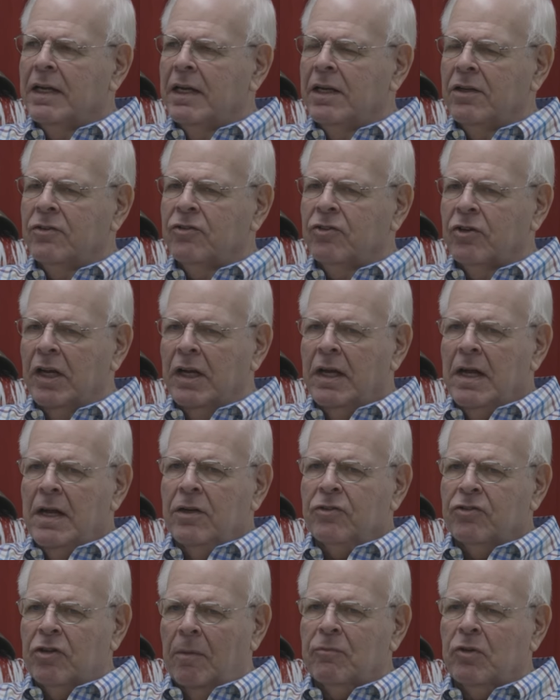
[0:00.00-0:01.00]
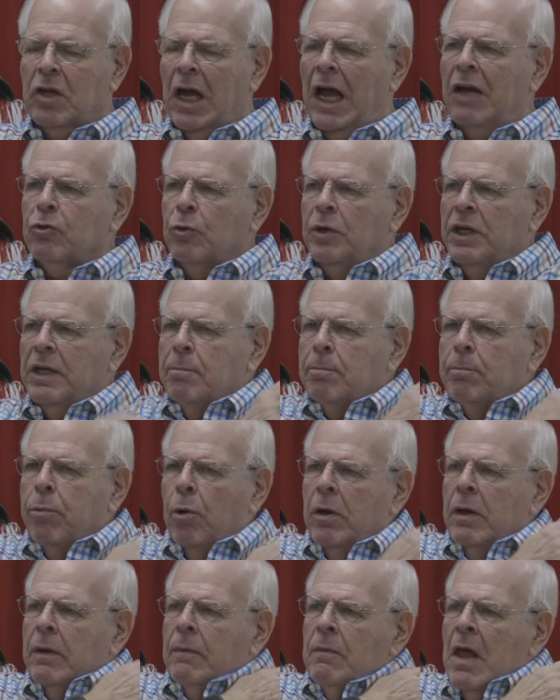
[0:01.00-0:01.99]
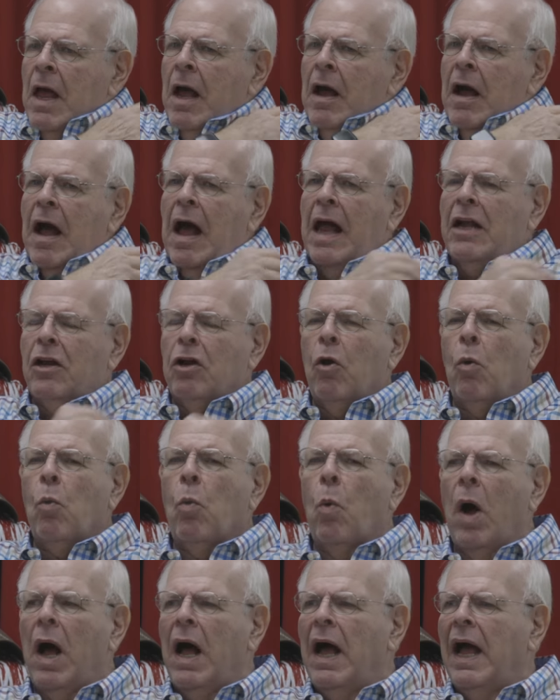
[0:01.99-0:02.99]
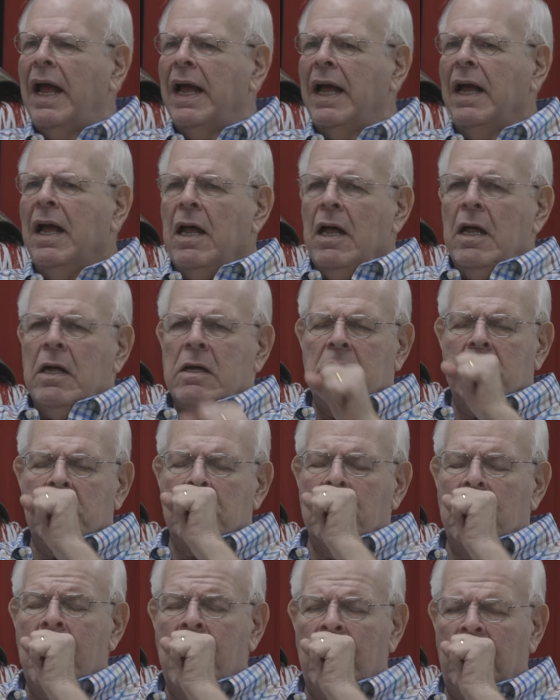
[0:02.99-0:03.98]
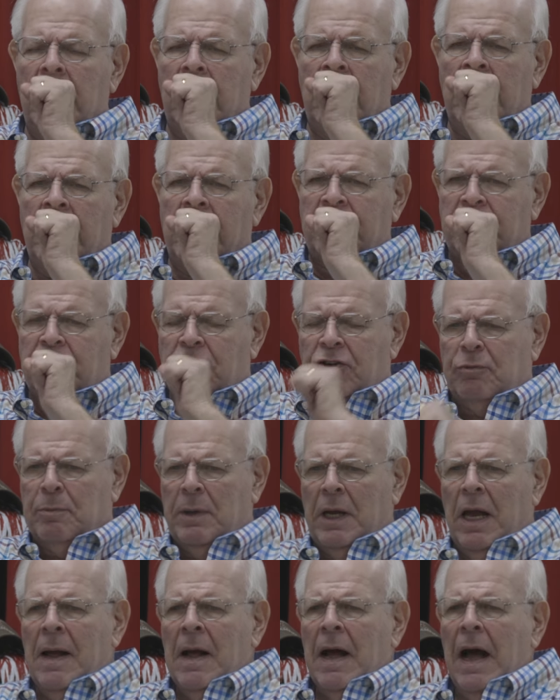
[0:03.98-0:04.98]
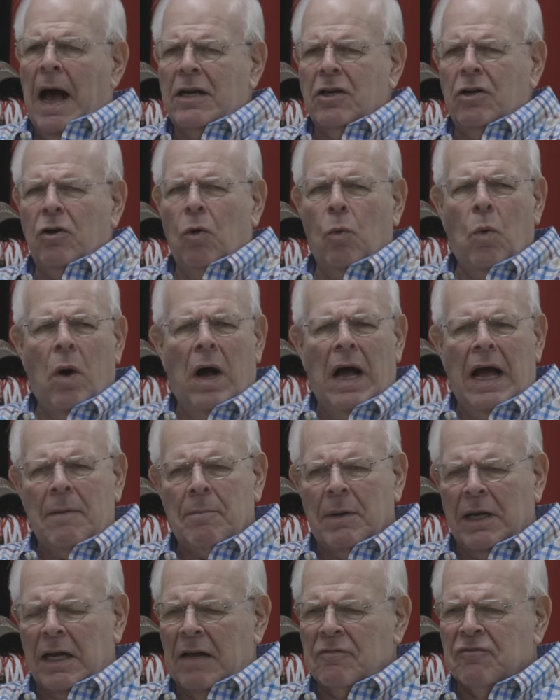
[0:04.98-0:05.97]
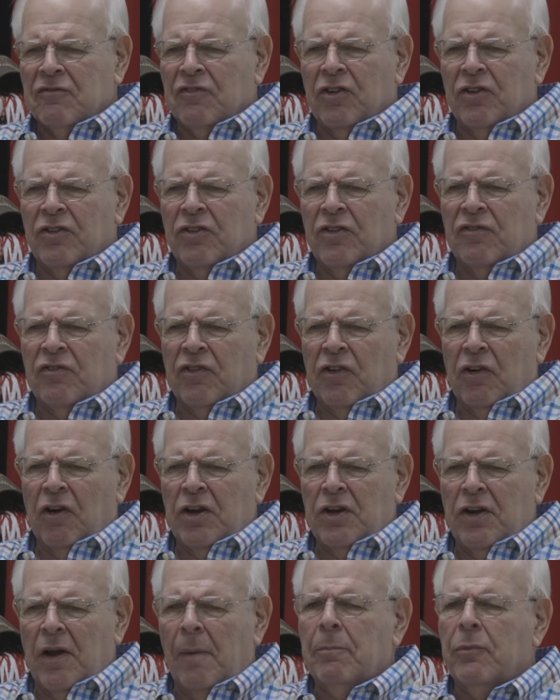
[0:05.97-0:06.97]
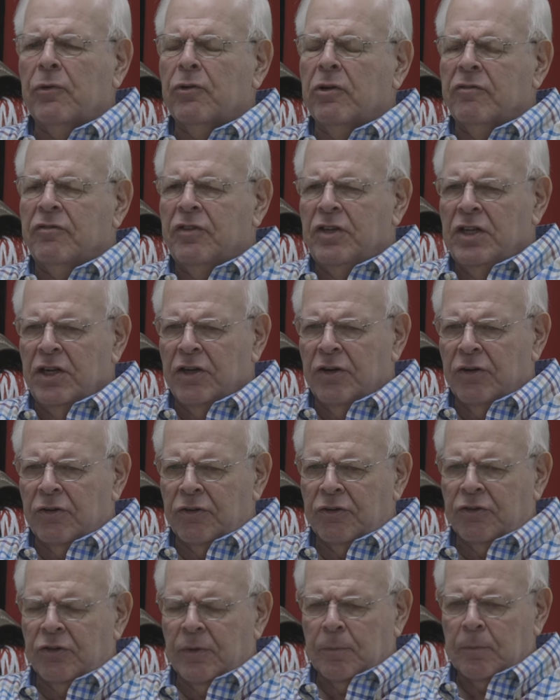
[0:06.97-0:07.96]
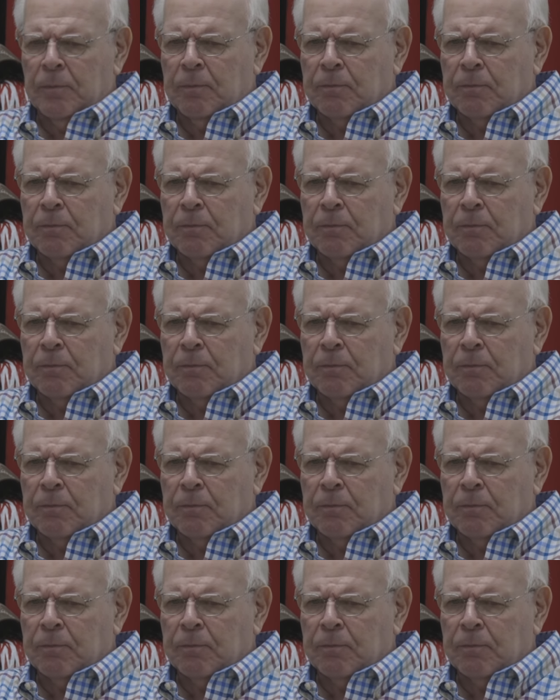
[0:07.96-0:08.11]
He's sometimes when he, I don't know why, I don't know why, but for a number of years,